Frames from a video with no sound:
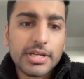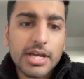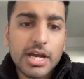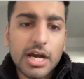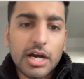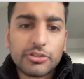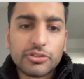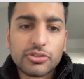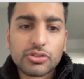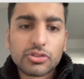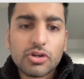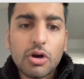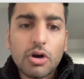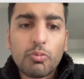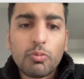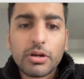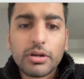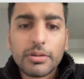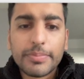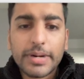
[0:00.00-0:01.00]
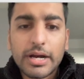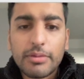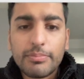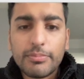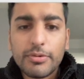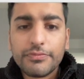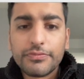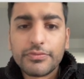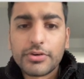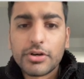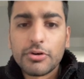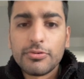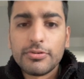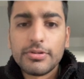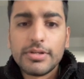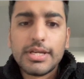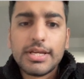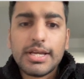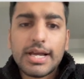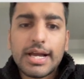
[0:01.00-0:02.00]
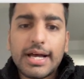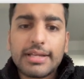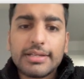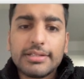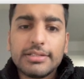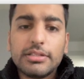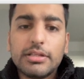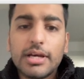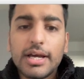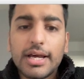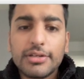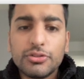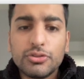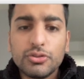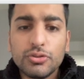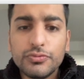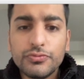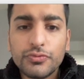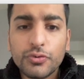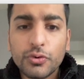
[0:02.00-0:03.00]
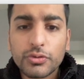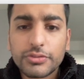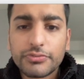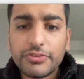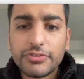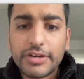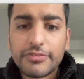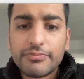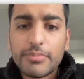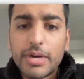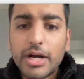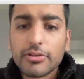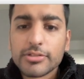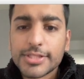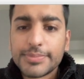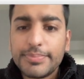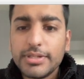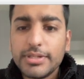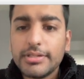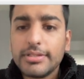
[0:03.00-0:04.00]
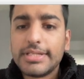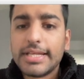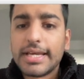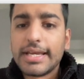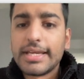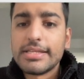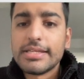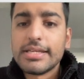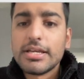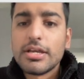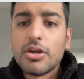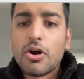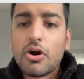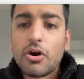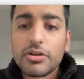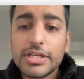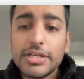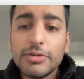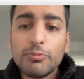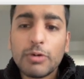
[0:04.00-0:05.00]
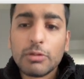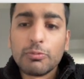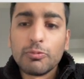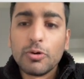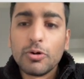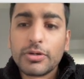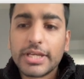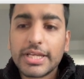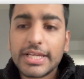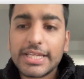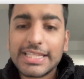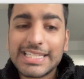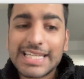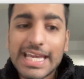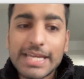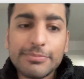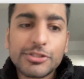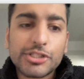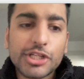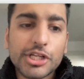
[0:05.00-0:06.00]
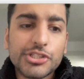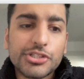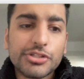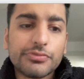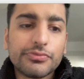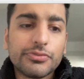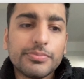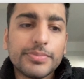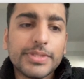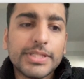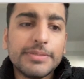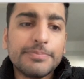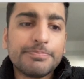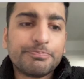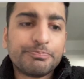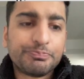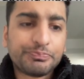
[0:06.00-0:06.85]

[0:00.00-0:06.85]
I just got one about a month ago and do 4 to 5 miles per day on it while working. Game changer for me.